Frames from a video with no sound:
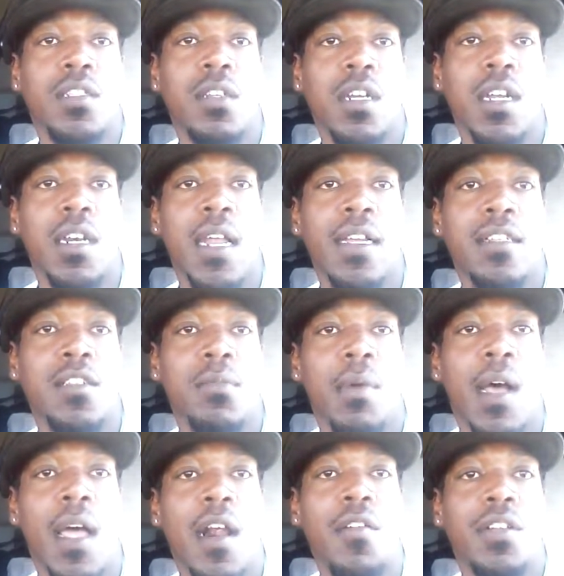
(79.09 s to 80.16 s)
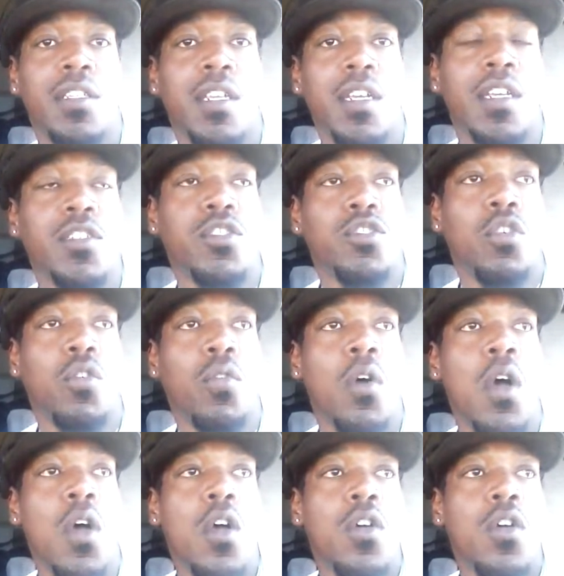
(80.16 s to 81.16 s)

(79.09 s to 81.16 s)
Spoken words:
to connect to my heritage, so